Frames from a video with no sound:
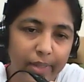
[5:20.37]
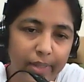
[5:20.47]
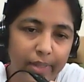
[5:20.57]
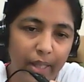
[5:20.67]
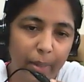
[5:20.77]
the
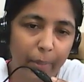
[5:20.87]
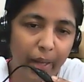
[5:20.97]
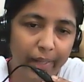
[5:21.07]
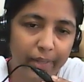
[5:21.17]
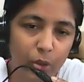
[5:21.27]
cell
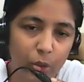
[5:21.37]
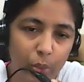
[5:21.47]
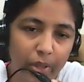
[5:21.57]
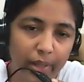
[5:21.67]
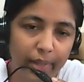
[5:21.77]
binds to
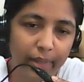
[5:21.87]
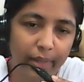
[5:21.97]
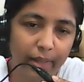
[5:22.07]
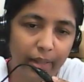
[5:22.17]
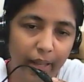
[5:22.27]
the
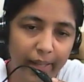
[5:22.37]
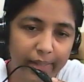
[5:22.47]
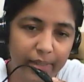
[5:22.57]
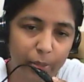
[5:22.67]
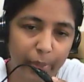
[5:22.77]

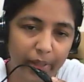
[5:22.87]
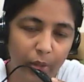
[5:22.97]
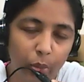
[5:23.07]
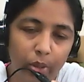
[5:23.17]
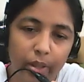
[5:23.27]
internalized
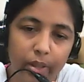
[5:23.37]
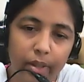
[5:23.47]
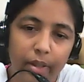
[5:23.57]
particular